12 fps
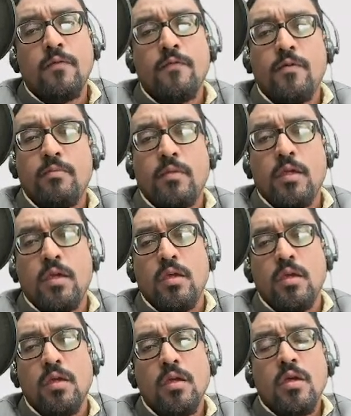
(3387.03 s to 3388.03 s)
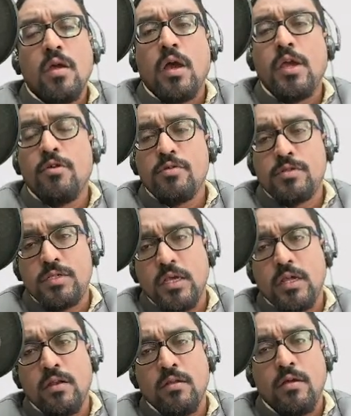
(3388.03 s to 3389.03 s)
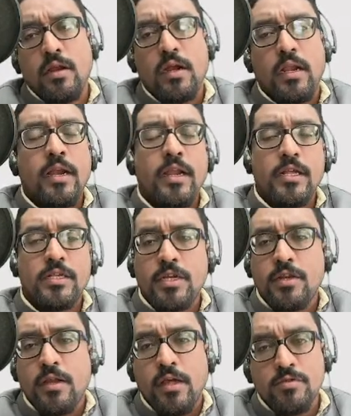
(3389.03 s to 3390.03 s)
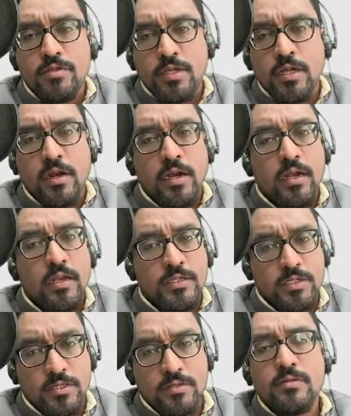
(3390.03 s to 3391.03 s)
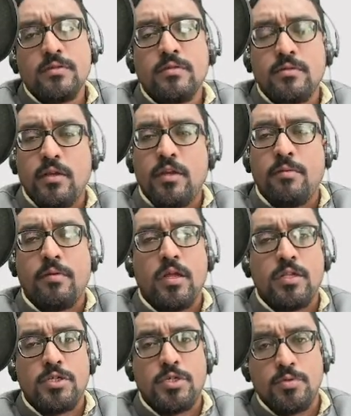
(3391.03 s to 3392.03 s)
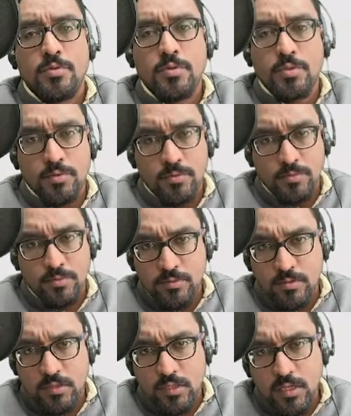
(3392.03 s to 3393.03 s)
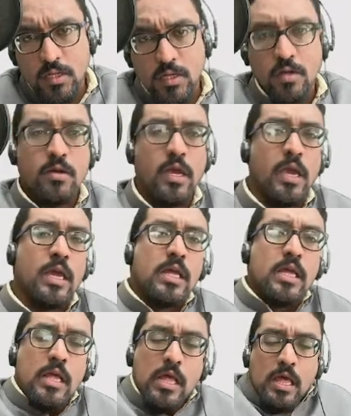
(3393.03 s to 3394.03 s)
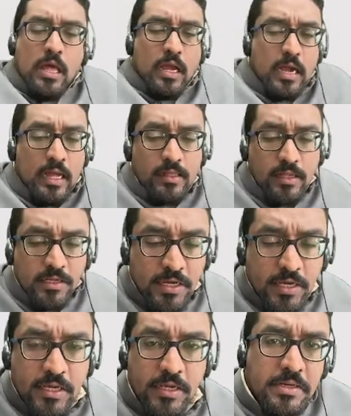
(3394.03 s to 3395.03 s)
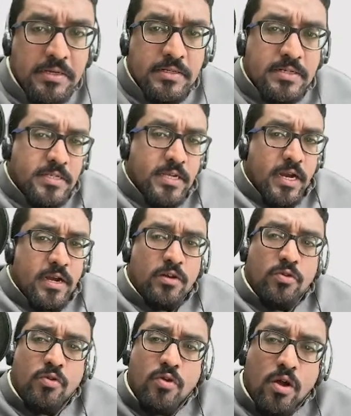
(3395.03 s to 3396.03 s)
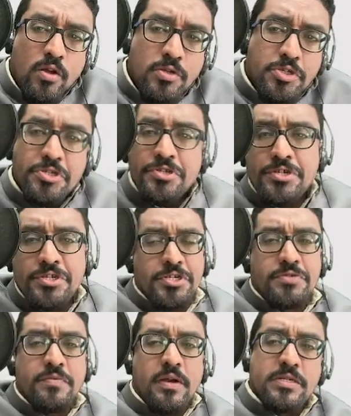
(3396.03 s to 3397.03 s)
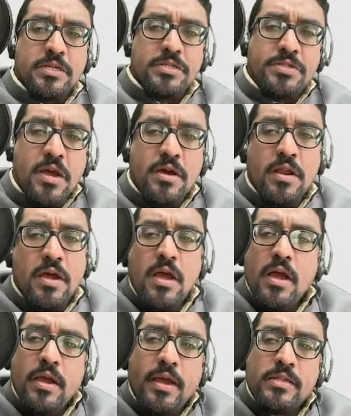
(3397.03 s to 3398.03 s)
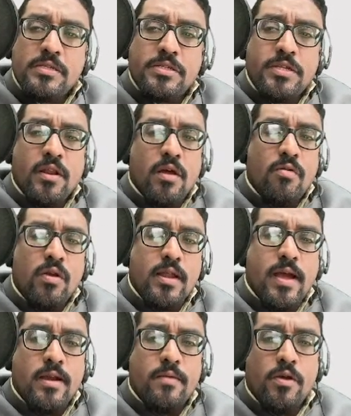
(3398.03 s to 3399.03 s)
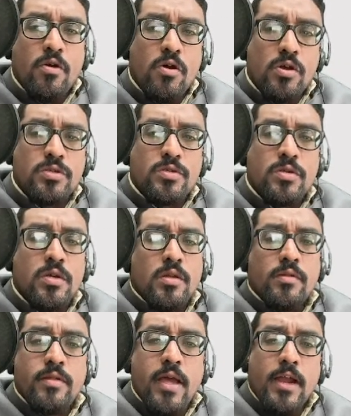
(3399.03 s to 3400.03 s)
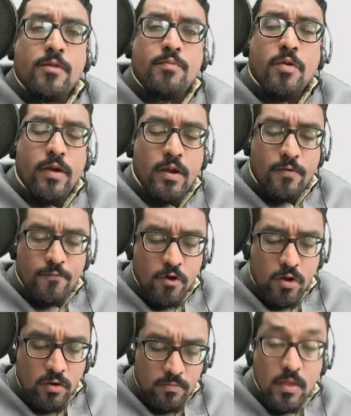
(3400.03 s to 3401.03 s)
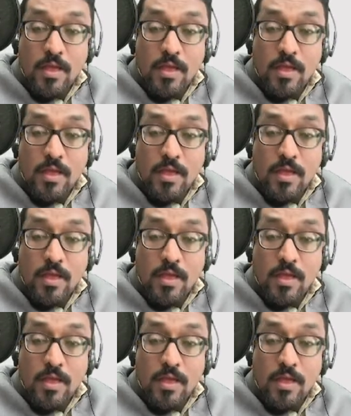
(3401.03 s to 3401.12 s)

from the IUCN red, endangered in IUCN red list, the Tibetan Chirus. Okay. Gandhiji decided to launch a nationwide satyagraha against the Rowlatt Act because the act provided for